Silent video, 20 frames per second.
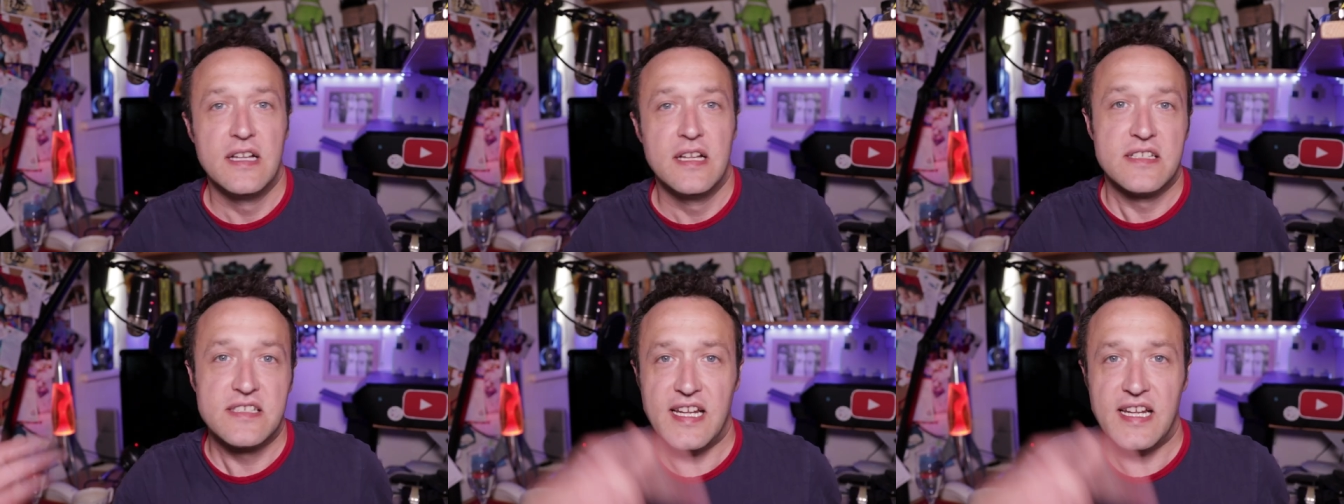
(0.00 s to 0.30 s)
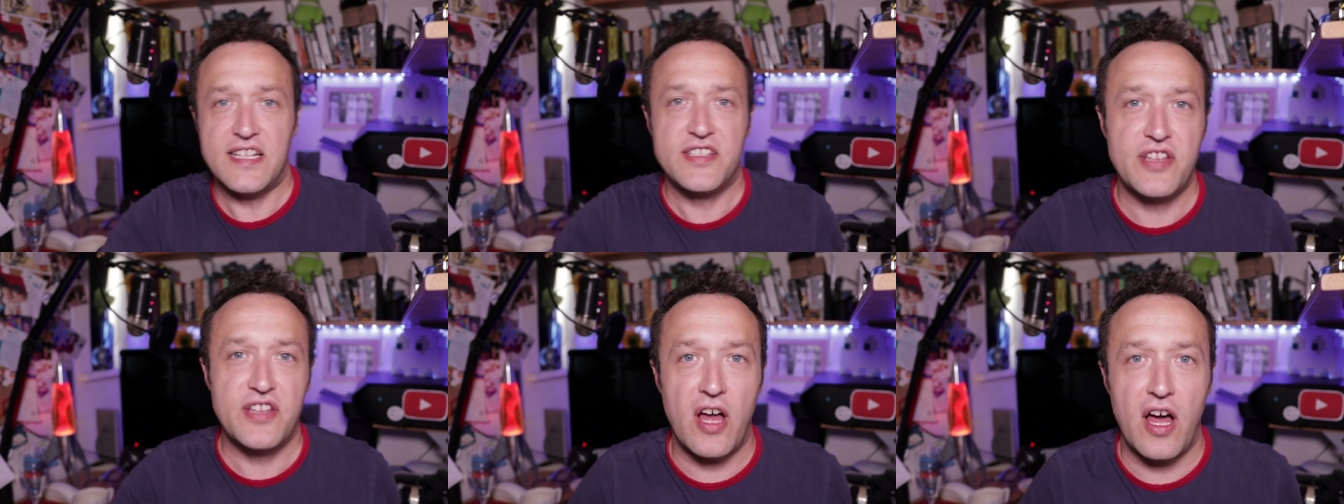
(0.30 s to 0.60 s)
So
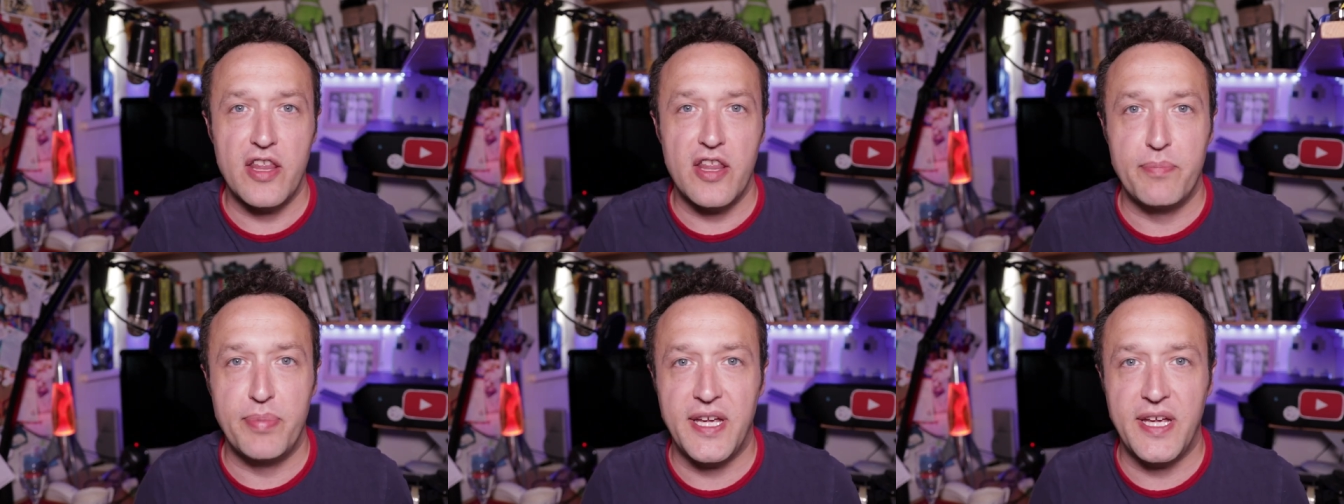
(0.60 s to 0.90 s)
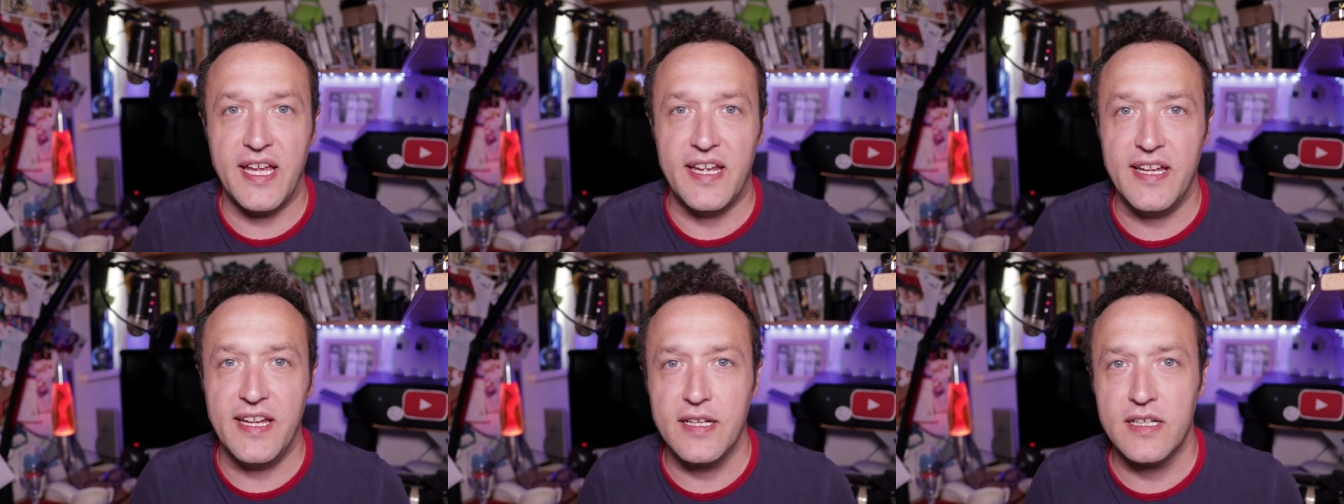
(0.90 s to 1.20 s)
let's start at the
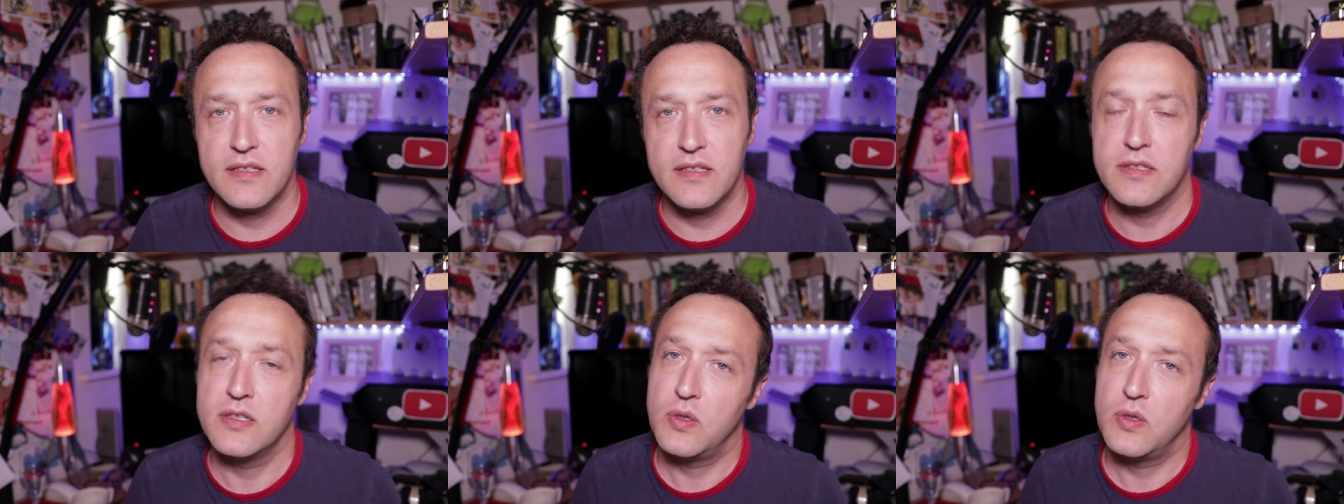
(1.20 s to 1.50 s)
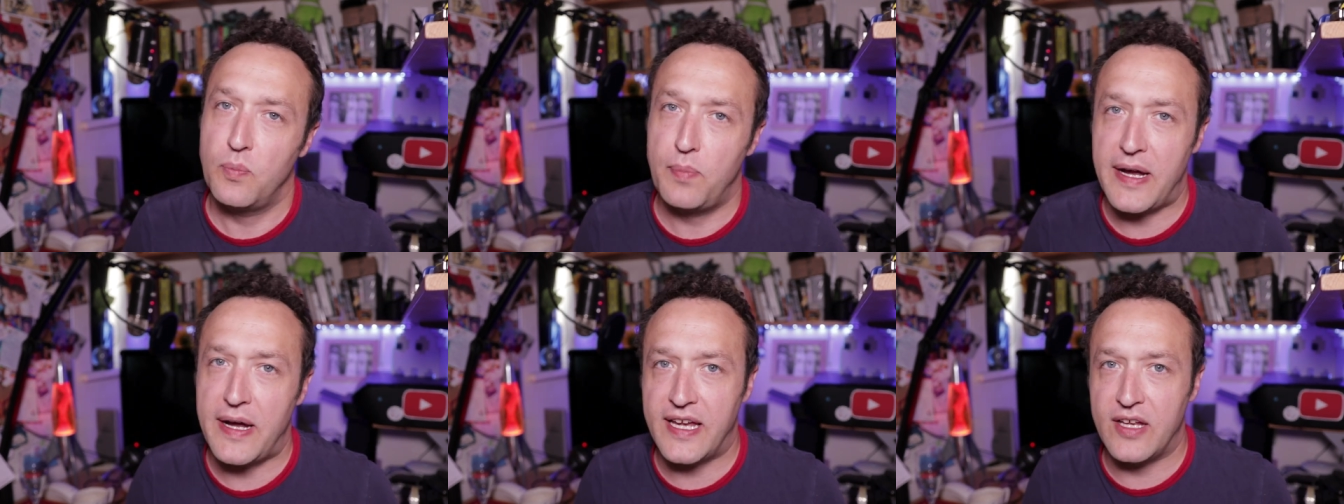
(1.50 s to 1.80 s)
beginning.
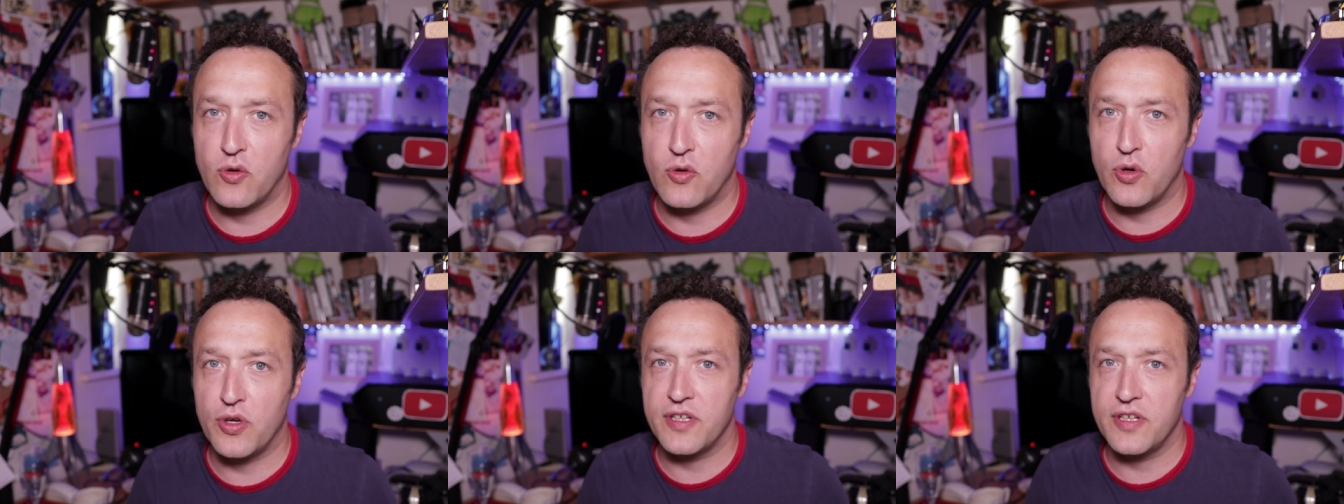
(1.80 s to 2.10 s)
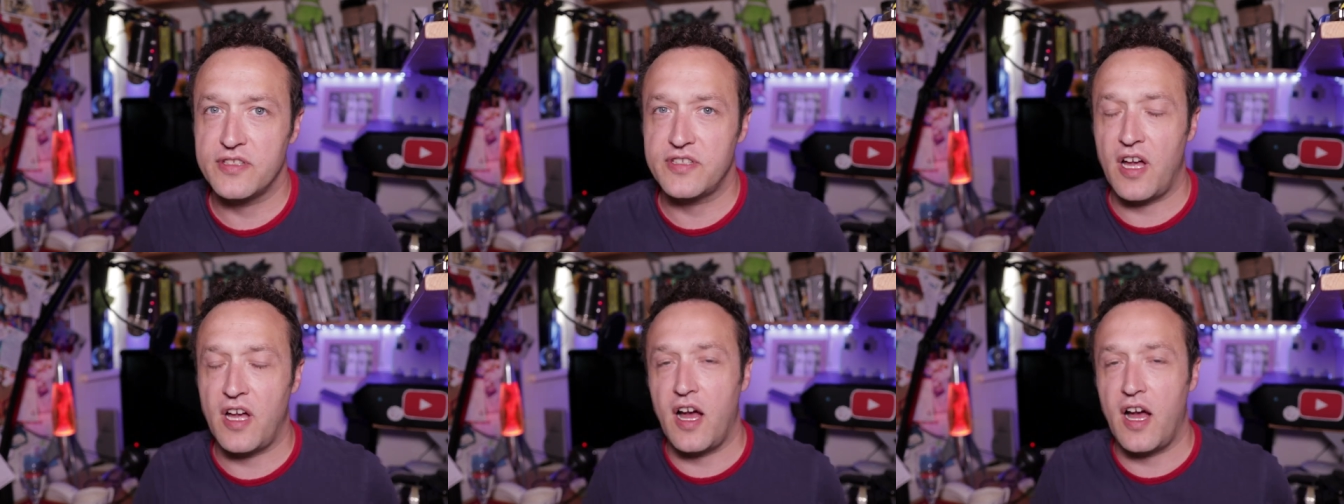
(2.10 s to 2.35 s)
Back in August,